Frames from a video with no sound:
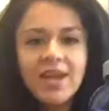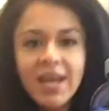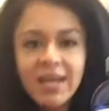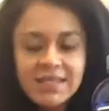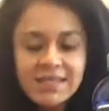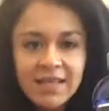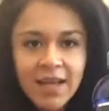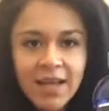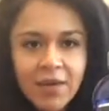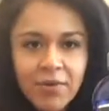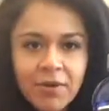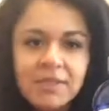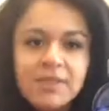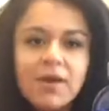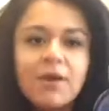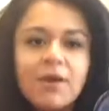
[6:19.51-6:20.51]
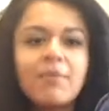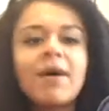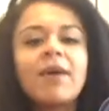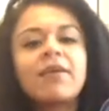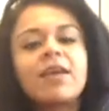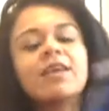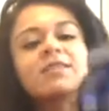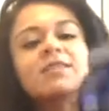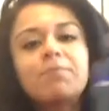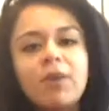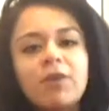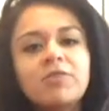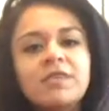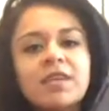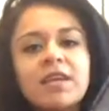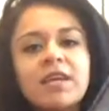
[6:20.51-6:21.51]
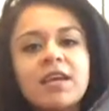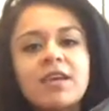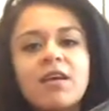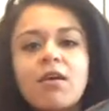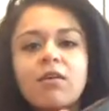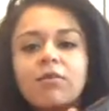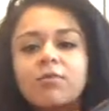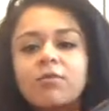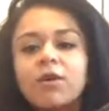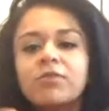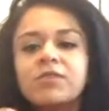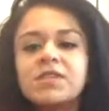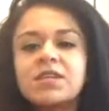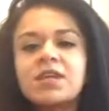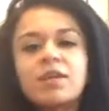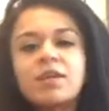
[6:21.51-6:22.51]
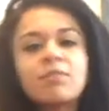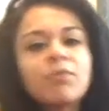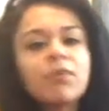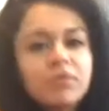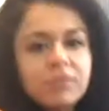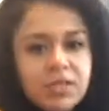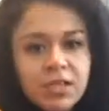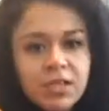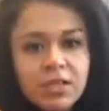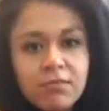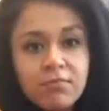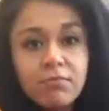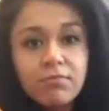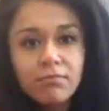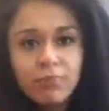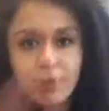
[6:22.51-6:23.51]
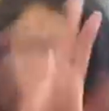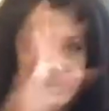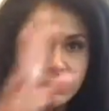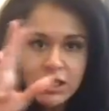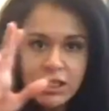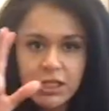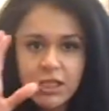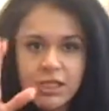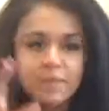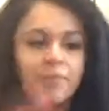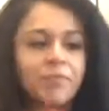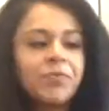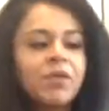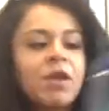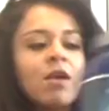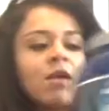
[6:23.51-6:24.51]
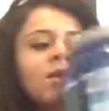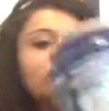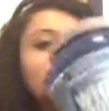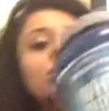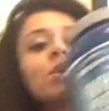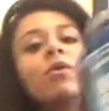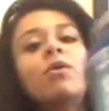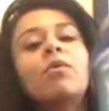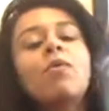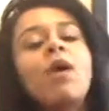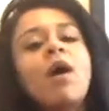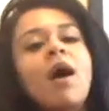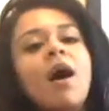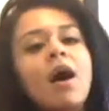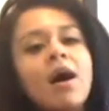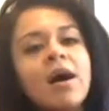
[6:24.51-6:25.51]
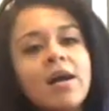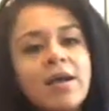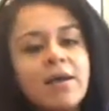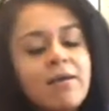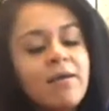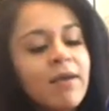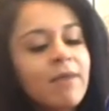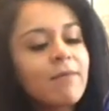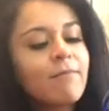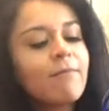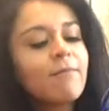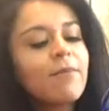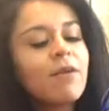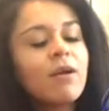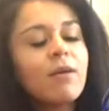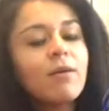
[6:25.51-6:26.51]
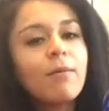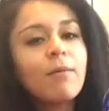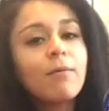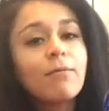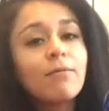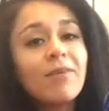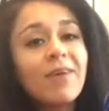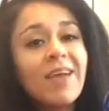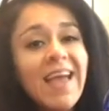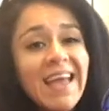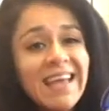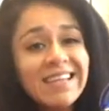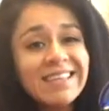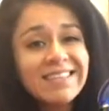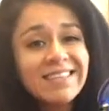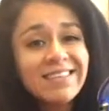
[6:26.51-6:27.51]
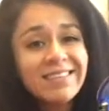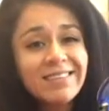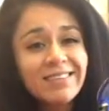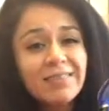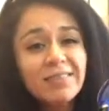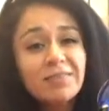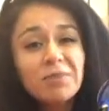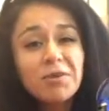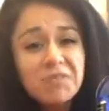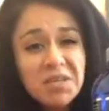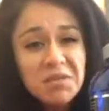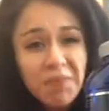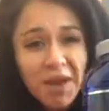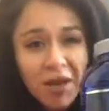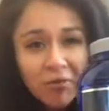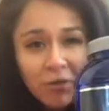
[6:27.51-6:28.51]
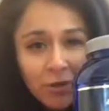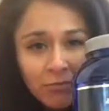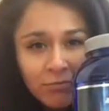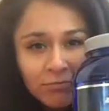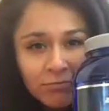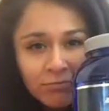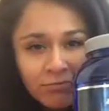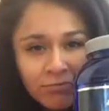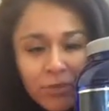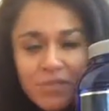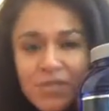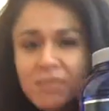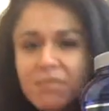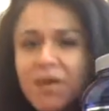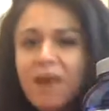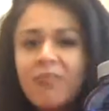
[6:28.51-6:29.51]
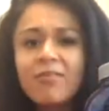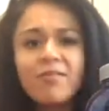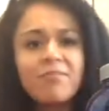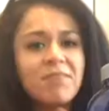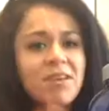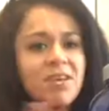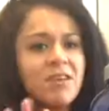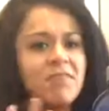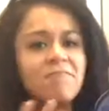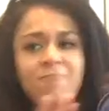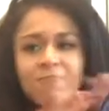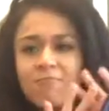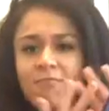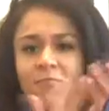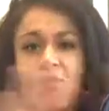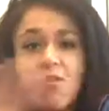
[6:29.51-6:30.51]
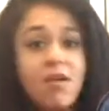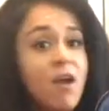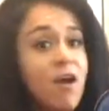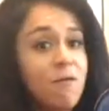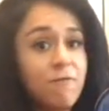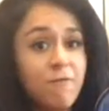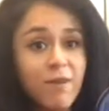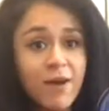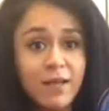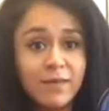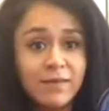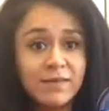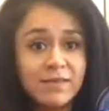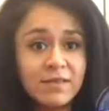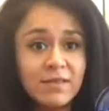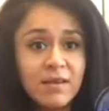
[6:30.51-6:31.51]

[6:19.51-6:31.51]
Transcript: next thing I wanna talk about is protein. Protein, protein, protein. So I hate protein powder. Protein powder and me are not friends.